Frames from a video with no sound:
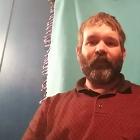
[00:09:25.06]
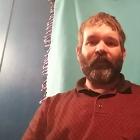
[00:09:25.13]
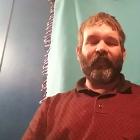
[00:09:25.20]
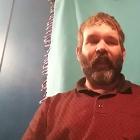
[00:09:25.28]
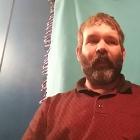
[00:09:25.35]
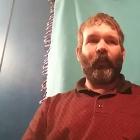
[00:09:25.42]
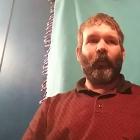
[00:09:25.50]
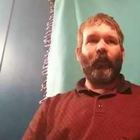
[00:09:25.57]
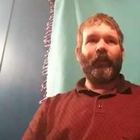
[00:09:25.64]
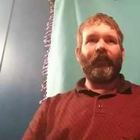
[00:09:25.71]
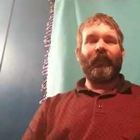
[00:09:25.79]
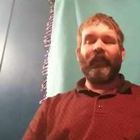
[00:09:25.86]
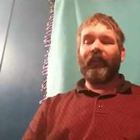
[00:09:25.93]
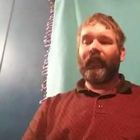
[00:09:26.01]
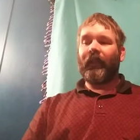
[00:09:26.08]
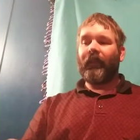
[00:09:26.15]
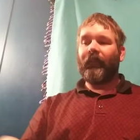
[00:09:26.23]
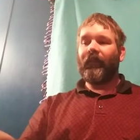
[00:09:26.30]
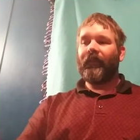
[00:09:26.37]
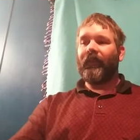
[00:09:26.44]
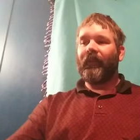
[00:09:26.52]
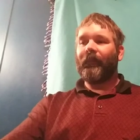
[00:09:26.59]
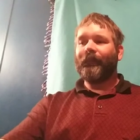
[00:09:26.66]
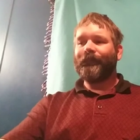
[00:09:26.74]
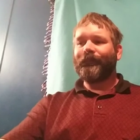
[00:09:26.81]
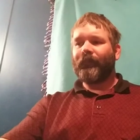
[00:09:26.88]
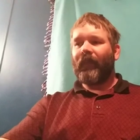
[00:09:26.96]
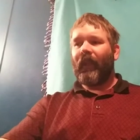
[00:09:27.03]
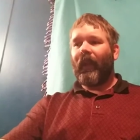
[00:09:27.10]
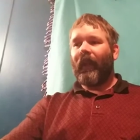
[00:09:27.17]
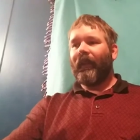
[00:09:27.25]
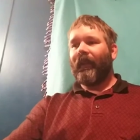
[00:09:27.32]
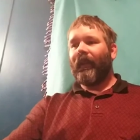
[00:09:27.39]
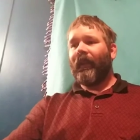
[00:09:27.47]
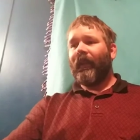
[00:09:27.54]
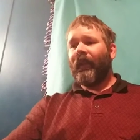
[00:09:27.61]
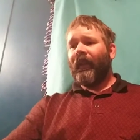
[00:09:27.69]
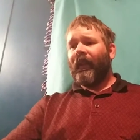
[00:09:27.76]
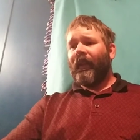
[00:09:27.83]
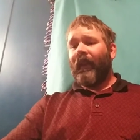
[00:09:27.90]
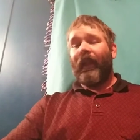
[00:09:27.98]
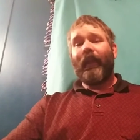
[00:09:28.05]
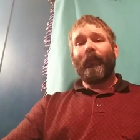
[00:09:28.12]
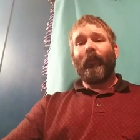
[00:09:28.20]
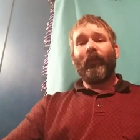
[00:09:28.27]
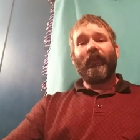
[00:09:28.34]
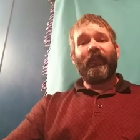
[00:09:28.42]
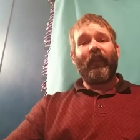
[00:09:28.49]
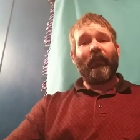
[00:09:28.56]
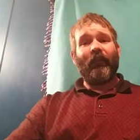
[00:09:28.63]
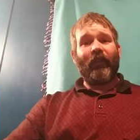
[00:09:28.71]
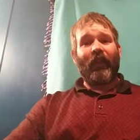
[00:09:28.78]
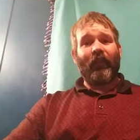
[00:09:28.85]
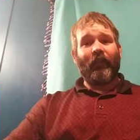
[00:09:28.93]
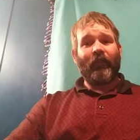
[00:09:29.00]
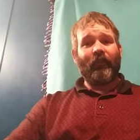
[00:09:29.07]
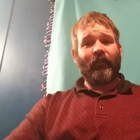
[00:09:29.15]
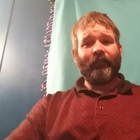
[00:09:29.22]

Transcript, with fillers: Scale of 1 to 10, I give this a 8 8.75.